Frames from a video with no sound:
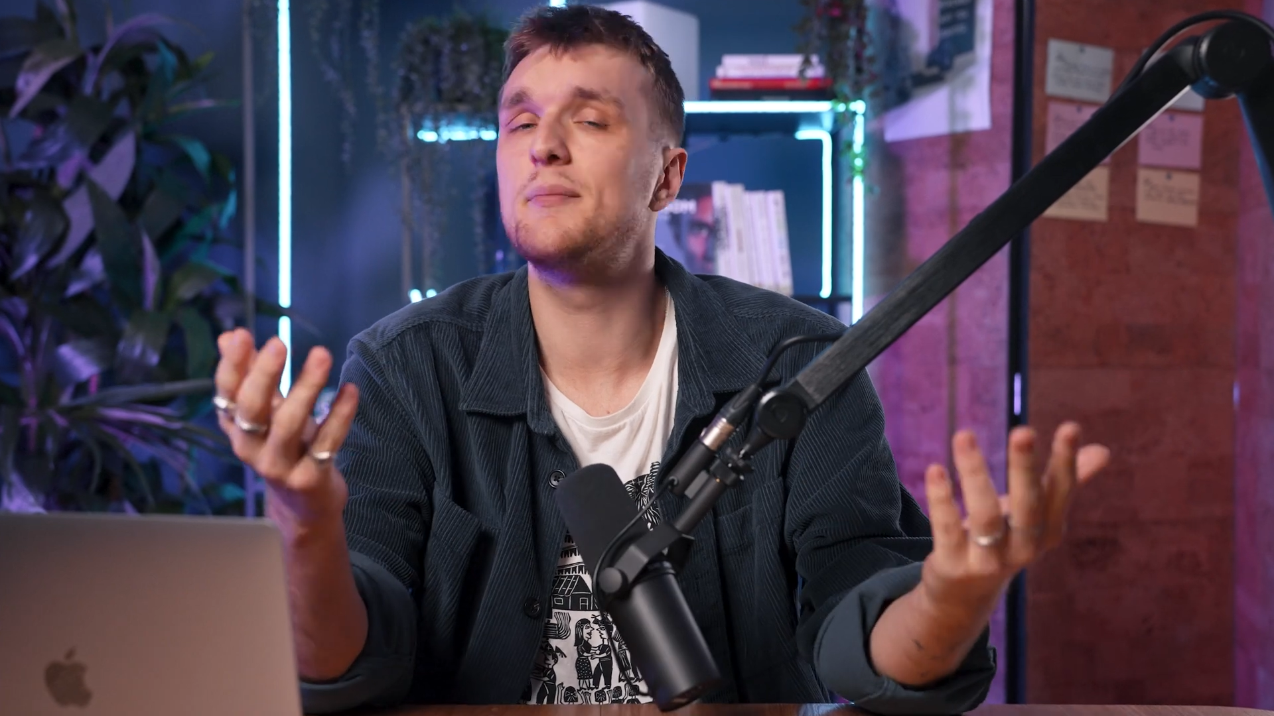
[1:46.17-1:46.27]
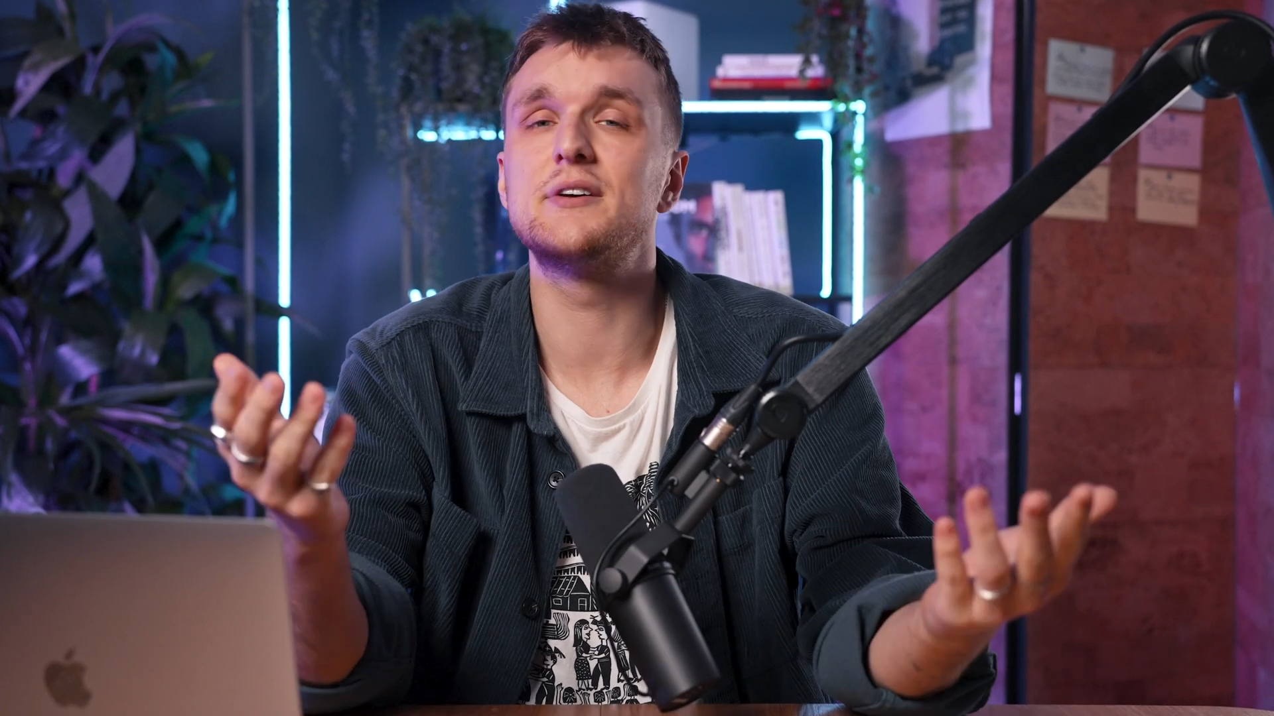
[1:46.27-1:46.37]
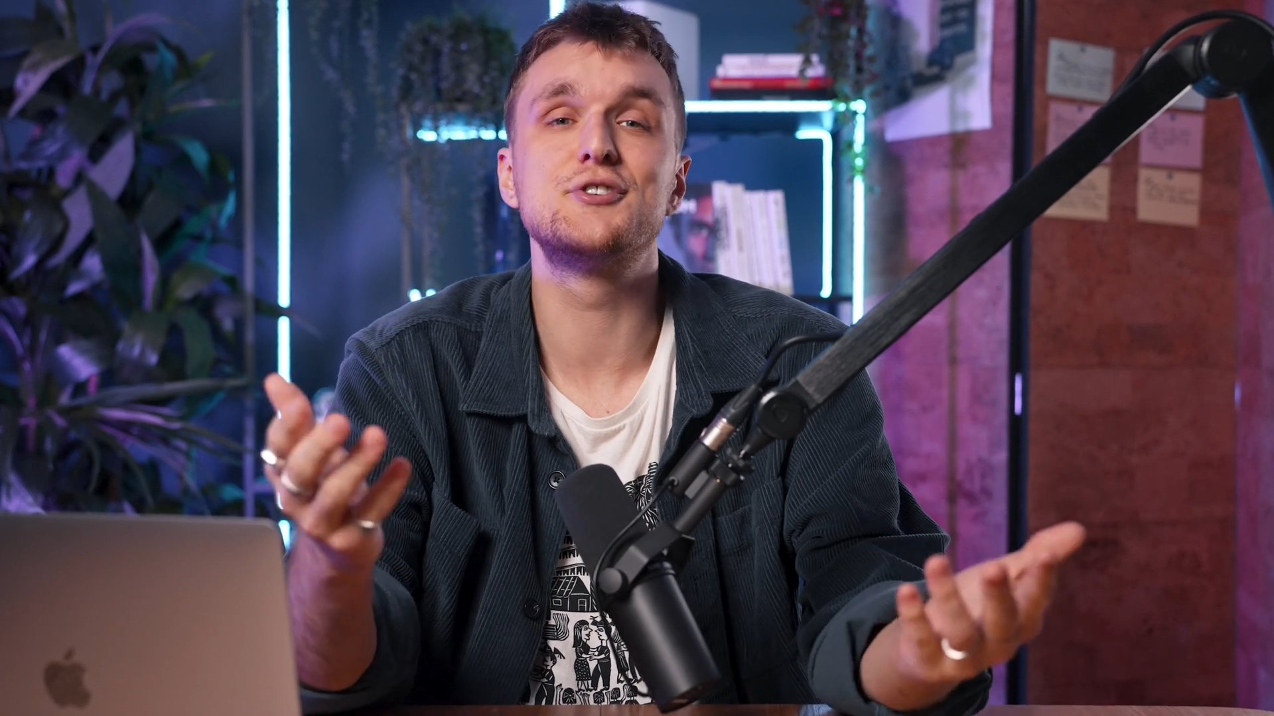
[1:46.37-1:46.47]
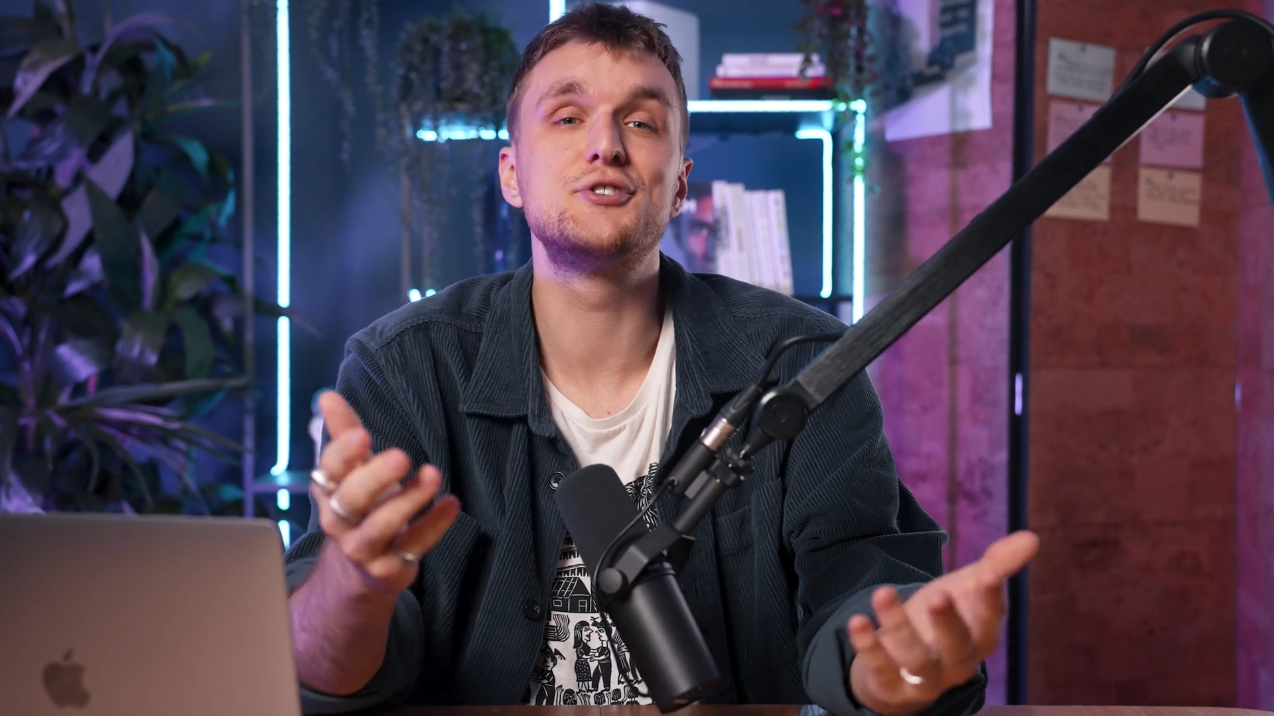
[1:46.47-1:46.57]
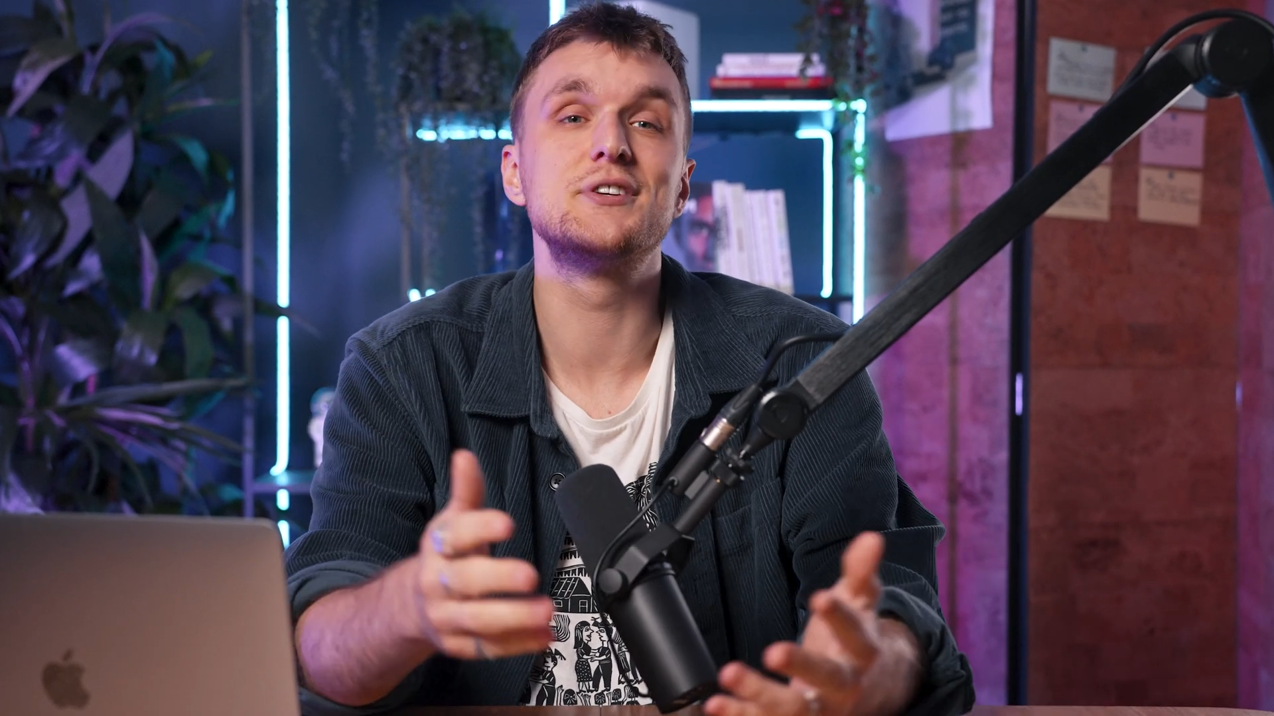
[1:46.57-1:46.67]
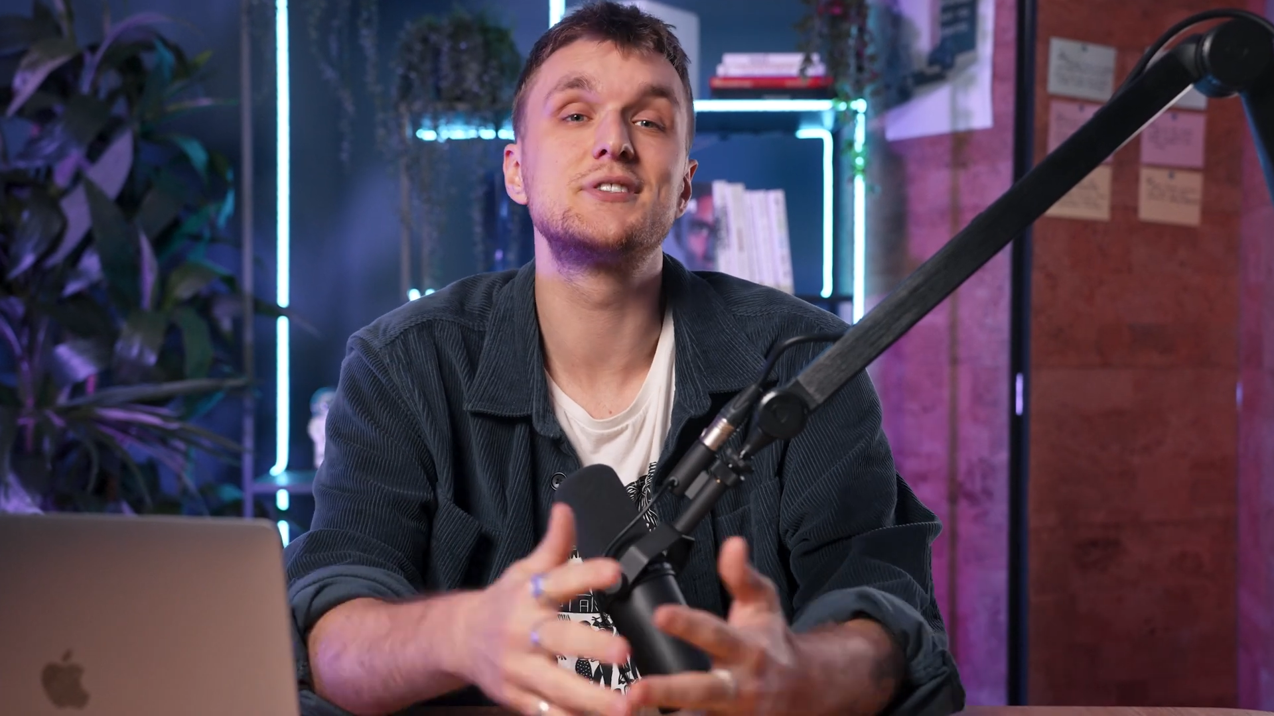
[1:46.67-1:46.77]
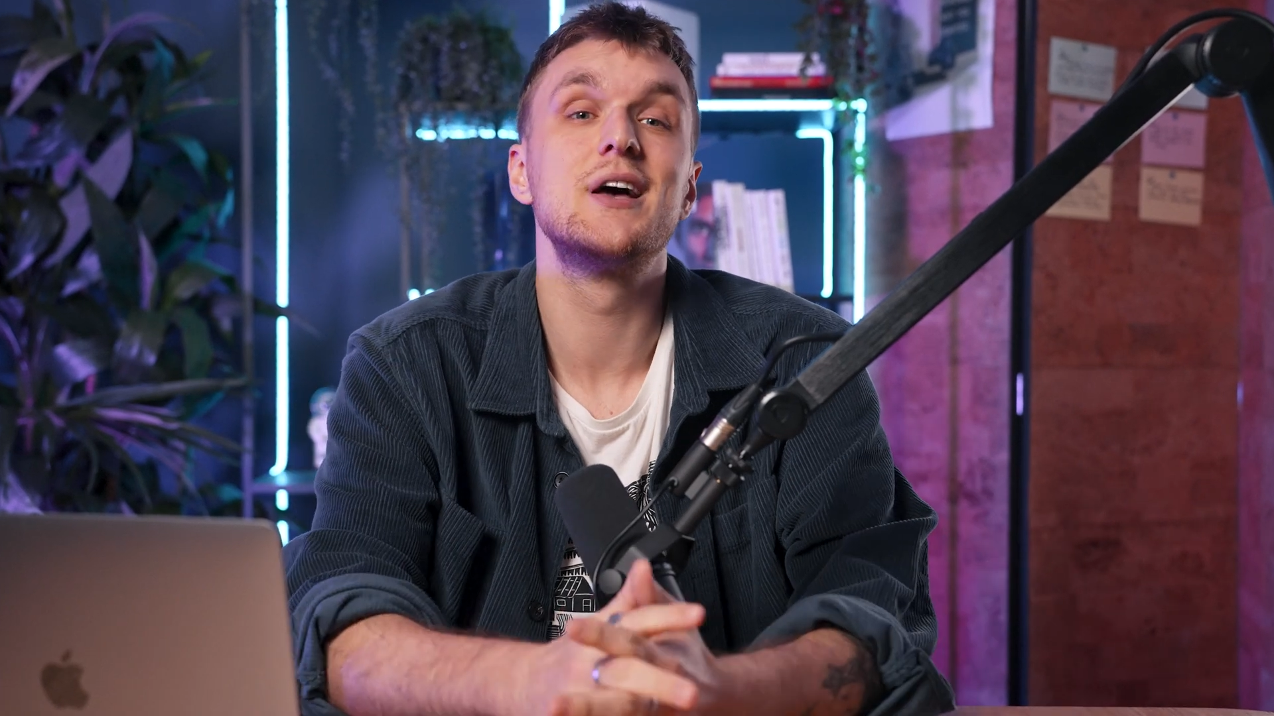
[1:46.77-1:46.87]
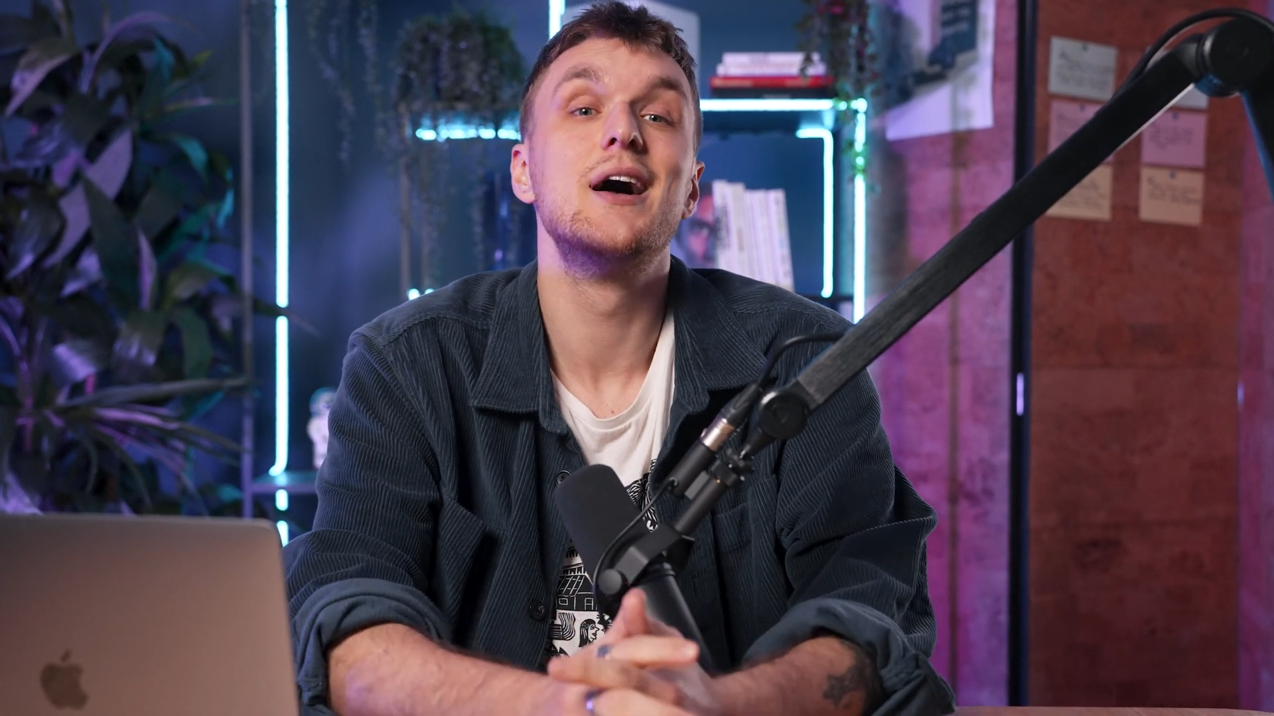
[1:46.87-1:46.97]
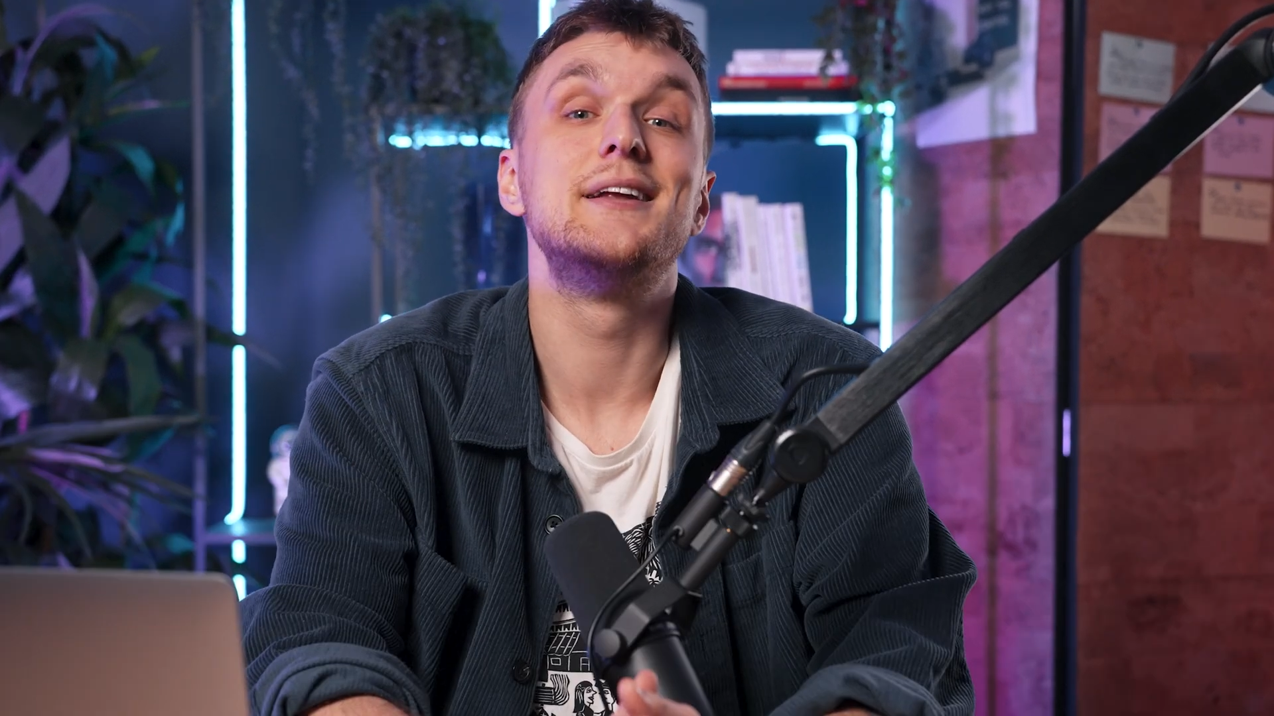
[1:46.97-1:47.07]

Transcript: messages,